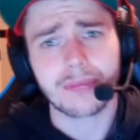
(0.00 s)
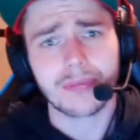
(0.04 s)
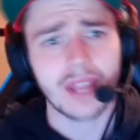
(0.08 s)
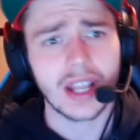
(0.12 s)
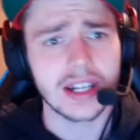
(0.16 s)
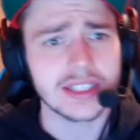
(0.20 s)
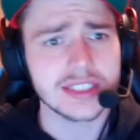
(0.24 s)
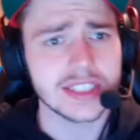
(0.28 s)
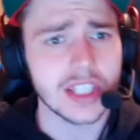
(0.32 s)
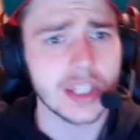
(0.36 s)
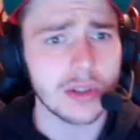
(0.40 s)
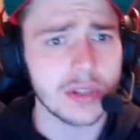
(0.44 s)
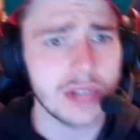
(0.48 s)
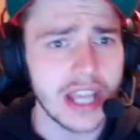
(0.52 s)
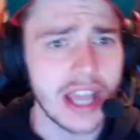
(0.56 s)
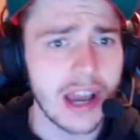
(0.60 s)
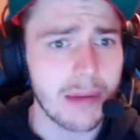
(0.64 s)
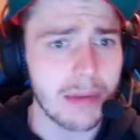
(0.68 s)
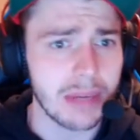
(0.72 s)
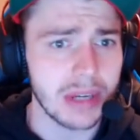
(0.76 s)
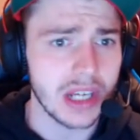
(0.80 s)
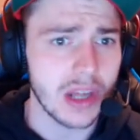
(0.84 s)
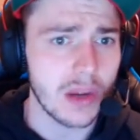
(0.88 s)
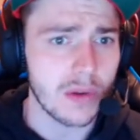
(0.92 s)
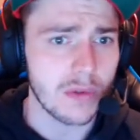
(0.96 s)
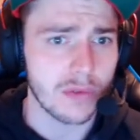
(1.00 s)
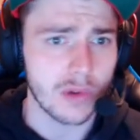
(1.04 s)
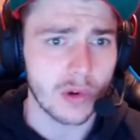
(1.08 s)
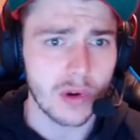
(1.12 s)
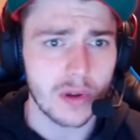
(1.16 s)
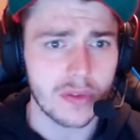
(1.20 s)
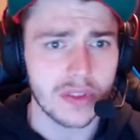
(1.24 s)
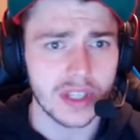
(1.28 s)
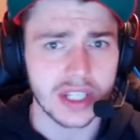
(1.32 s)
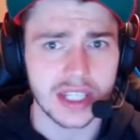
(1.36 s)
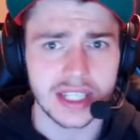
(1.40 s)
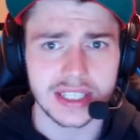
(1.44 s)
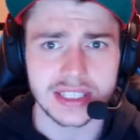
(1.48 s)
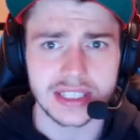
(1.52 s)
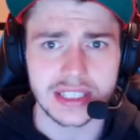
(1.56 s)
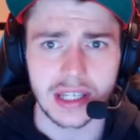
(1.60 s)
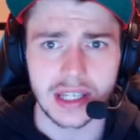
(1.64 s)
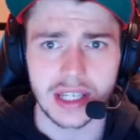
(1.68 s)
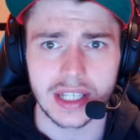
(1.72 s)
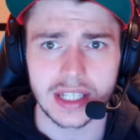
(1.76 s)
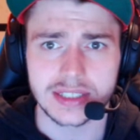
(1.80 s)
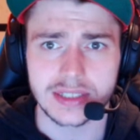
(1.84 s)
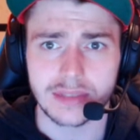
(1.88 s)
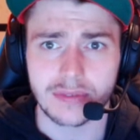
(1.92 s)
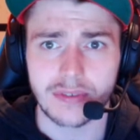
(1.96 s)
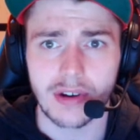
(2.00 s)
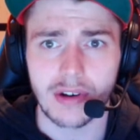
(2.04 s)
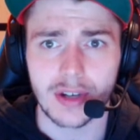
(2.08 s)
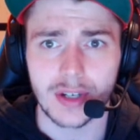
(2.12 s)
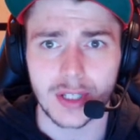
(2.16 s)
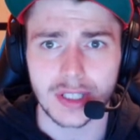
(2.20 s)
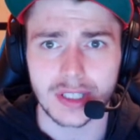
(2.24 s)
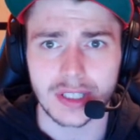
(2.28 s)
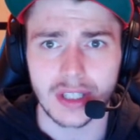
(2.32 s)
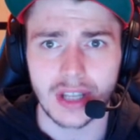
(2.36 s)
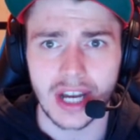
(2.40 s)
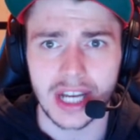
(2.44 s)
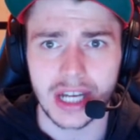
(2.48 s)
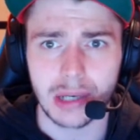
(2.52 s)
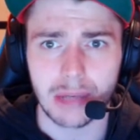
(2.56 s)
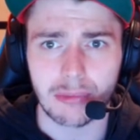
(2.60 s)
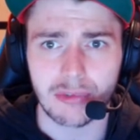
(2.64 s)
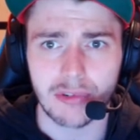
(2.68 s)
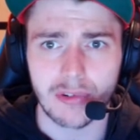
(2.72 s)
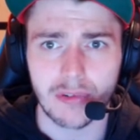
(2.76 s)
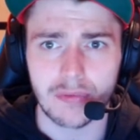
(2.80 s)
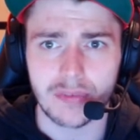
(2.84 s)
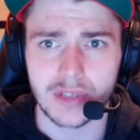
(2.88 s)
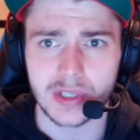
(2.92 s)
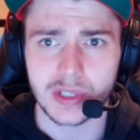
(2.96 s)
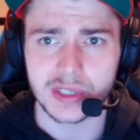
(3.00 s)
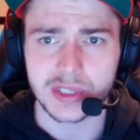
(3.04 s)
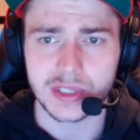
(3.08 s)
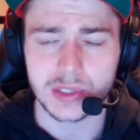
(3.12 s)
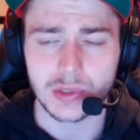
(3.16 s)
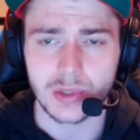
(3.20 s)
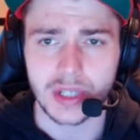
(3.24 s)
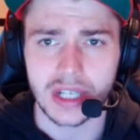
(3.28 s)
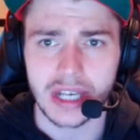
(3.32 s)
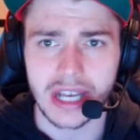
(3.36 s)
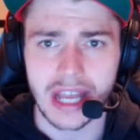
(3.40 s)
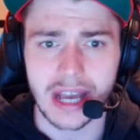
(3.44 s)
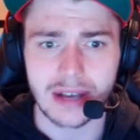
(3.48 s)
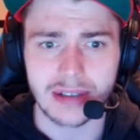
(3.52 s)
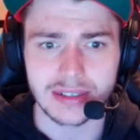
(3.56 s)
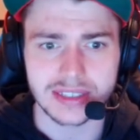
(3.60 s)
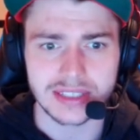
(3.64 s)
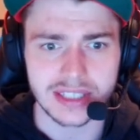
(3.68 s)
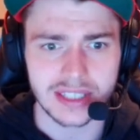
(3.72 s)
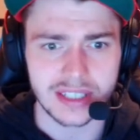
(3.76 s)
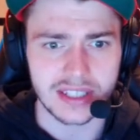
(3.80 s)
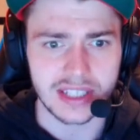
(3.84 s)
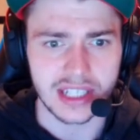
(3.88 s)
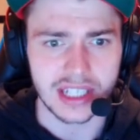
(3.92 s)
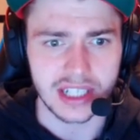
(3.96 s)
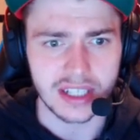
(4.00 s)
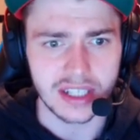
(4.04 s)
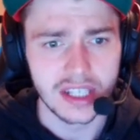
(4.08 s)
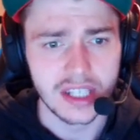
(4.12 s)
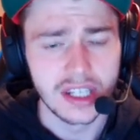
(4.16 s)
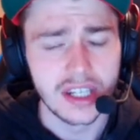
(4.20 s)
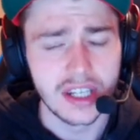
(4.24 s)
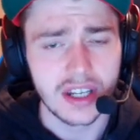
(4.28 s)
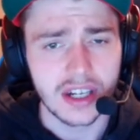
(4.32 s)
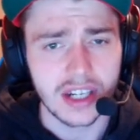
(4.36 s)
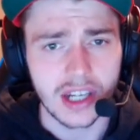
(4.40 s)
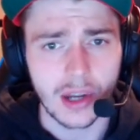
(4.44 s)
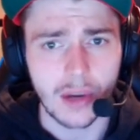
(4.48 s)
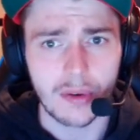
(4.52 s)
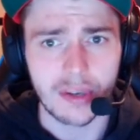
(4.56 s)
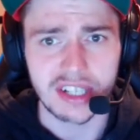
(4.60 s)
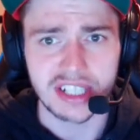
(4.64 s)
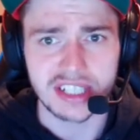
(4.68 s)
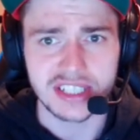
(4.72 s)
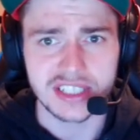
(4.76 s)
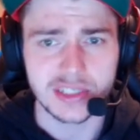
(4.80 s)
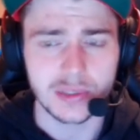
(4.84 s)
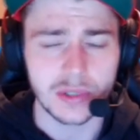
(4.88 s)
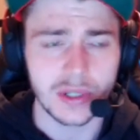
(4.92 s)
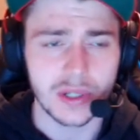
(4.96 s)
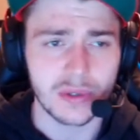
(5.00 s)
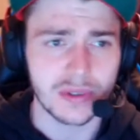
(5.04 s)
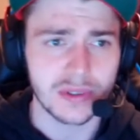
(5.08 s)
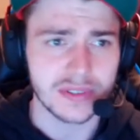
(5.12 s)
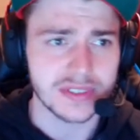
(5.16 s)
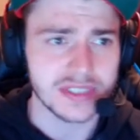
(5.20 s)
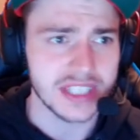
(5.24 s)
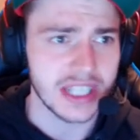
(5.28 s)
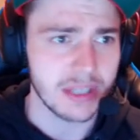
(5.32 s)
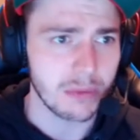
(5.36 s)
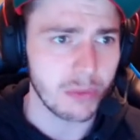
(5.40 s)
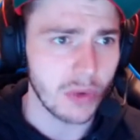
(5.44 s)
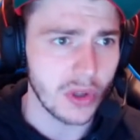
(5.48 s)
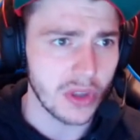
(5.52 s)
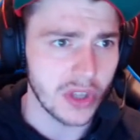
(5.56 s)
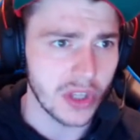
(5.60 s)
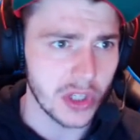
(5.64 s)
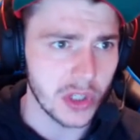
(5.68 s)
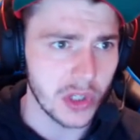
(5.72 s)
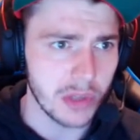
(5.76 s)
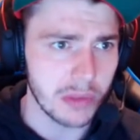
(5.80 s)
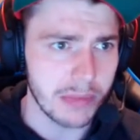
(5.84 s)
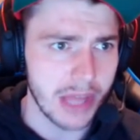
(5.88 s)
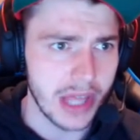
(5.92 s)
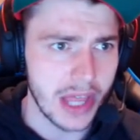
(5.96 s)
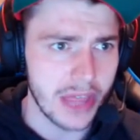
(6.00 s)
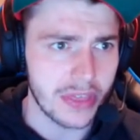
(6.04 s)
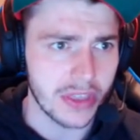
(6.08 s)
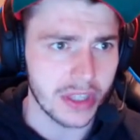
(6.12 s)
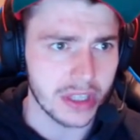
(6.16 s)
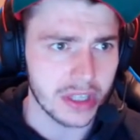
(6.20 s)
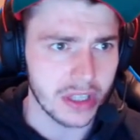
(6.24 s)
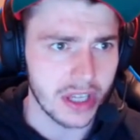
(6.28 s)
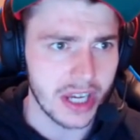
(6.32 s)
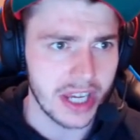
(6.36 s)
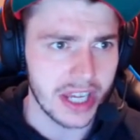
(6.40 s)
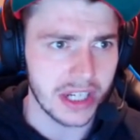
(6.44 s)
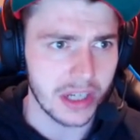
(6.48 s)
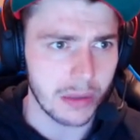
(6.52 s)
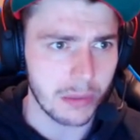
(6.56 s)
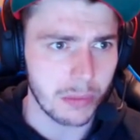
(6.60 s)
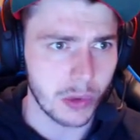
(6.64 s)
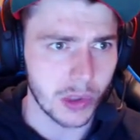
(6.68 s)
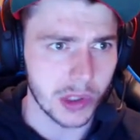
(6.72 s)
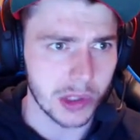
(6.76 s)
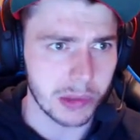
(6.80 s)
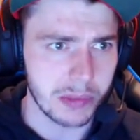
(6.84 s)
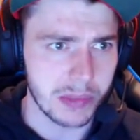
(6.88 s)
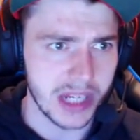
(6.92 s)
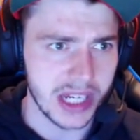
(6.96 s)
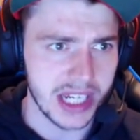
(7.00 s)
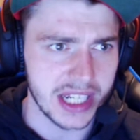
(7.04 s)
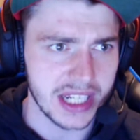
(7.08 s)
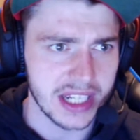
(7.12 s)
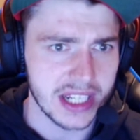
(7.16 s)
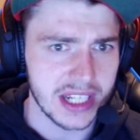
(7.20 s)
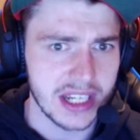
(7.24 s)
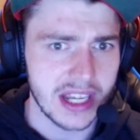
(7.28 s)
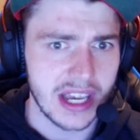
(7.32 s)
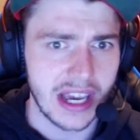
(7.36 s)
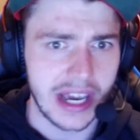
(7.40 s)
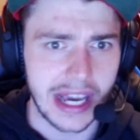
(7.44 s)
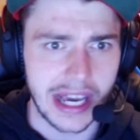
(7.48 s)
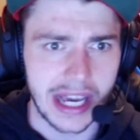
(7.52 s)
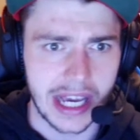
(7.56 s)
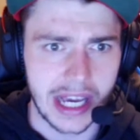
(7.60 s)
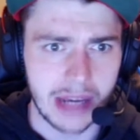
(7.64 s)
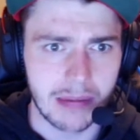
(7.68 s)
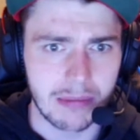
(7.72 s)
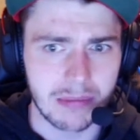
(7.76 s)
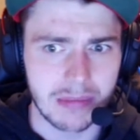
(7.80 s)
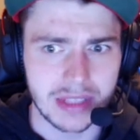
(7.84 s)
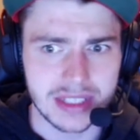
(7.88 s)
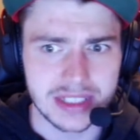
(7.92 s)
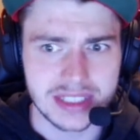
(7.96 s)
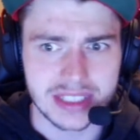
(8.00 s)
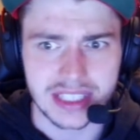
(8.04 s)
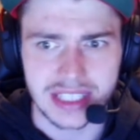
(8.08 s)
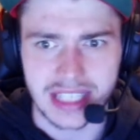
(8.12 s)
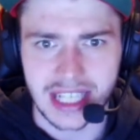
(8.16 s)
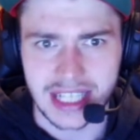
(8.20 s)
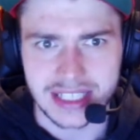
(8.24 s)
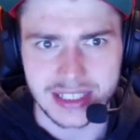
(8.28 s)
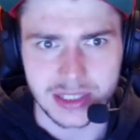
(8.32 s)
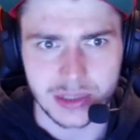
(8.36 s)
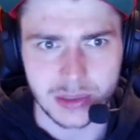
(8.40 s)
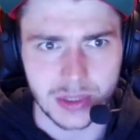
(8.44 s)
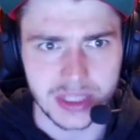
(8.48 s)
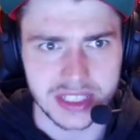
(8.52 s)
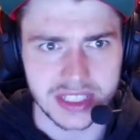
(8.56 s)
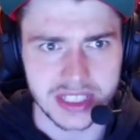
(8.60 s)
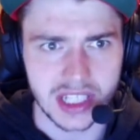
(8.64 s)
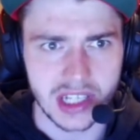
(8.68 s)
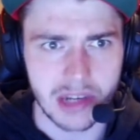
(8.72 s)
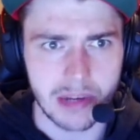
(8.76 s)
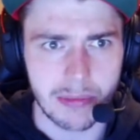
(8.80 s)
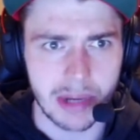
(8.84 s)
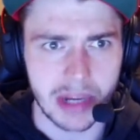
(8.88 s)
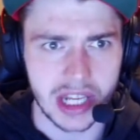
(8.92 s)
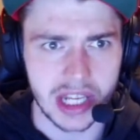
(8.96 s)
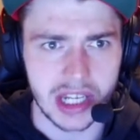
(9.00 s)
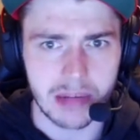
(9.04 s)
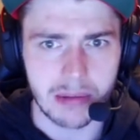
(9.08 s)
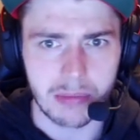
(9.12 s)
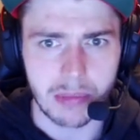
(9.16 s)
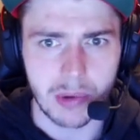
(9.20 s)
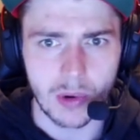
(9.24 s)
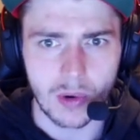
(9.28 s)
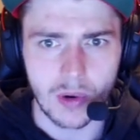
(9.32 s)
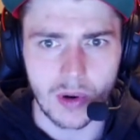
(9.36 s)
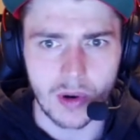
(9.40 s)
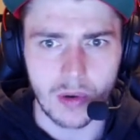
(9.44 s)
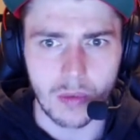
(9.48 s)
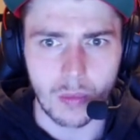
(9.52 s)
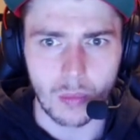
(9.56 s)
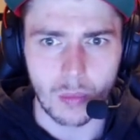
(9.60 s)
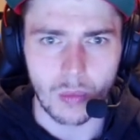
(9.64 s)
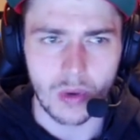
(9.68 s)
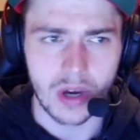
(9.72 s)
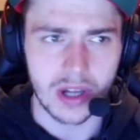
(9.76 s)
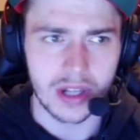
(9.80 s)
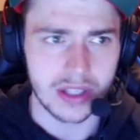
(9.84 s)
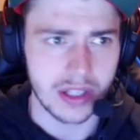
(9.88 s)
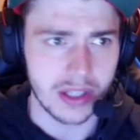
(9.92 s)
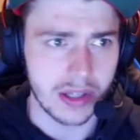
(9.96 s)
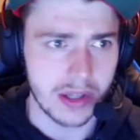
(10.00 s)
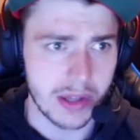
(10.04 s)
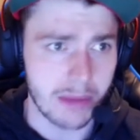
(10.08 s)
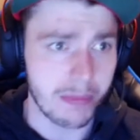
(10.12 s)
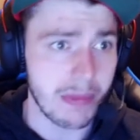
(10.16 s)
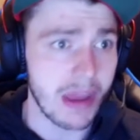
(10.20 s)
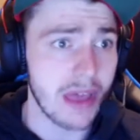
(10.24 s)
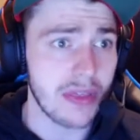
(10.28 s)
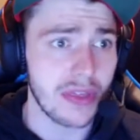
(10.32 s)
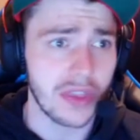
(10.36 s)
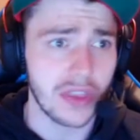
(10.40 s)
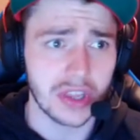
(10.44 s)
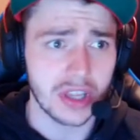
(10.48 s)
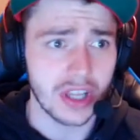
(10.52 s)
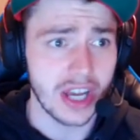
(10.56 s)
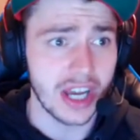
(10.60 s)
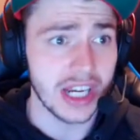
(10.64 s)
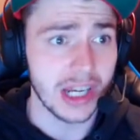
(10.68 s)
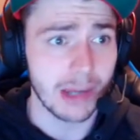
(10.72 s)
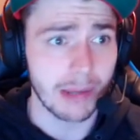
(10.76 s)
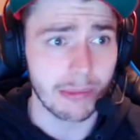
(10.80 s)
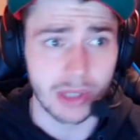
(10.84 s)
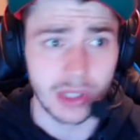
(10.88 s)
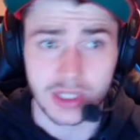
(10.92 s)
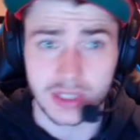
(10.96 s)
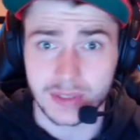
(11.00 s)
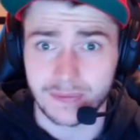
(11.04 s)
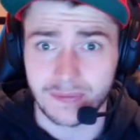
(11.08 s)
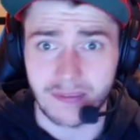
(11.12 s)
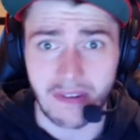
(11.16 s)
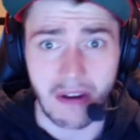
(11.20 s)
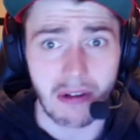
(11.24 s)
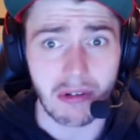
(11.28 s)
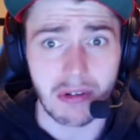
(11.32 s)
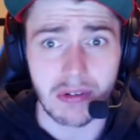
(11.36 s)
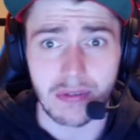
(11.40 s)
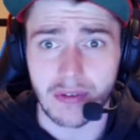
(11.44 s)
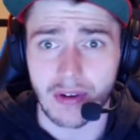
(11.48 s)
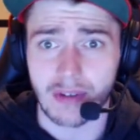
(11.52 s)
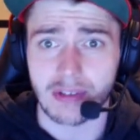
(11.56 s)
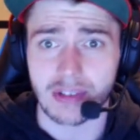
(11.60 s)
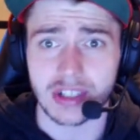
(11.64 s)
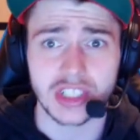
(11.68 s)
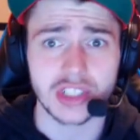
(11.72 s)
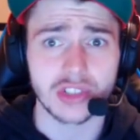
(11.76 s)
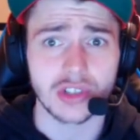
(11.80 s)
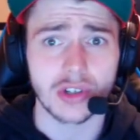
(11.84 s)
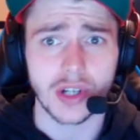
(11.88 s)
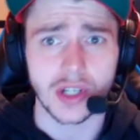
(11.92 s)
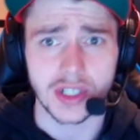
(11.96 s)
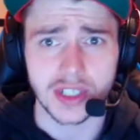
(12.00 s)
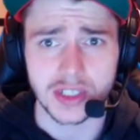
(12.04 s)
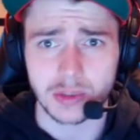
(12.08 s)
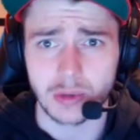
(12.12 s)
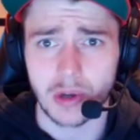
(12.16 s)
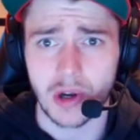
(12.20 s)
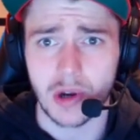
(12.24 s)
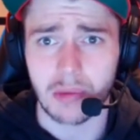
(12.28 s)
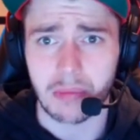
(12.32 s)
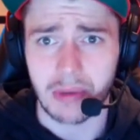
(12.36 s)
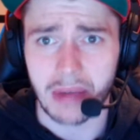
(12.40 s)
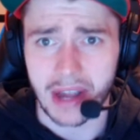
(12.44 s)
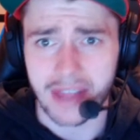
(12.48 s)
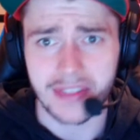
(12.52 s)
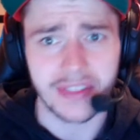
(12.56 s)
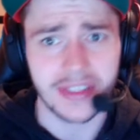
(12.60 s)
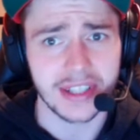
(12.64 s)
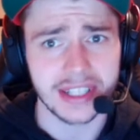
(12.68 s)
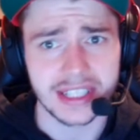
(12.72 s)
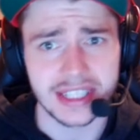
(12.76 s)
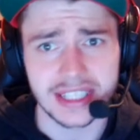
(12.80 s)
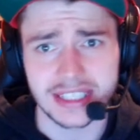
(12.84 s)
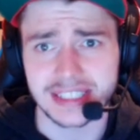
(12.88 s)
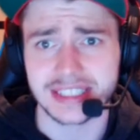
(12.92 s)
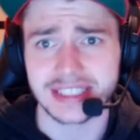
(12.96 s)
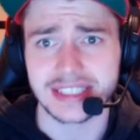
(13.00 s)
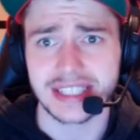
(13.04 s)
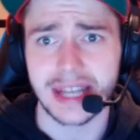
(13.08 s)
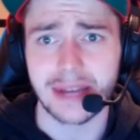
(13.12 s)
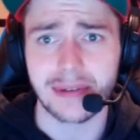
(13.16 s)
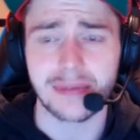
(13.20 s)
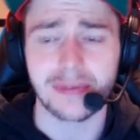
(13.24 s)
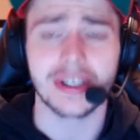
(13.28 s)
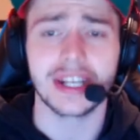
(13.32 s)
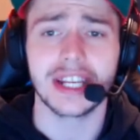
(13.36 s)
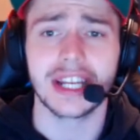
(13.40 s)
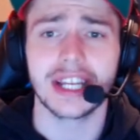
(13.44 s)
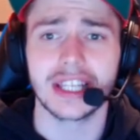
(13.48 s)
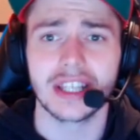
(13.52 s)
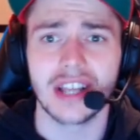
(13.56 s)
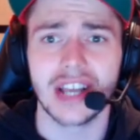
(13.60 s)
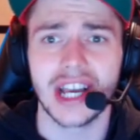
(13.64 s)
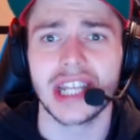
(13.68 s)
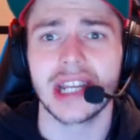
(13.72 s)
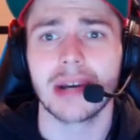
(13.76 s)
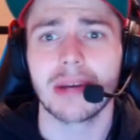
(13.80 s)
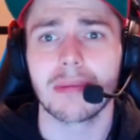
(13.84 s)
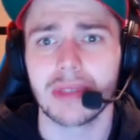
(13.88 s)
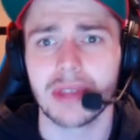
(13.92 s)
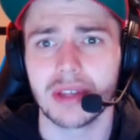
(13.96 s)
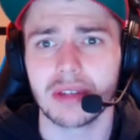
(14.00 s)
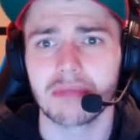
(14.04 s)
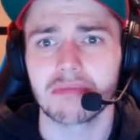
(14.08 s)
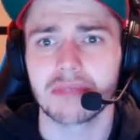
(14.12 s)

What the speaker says: So yeah, I mean, overall, I think it's a very good lineup for Infused to announce. I think going into it, we've seen what the new method lineup would be, so that's always going to be an important one, and the method lineup looks very, very strong as well. But I think this is definitely a lineup that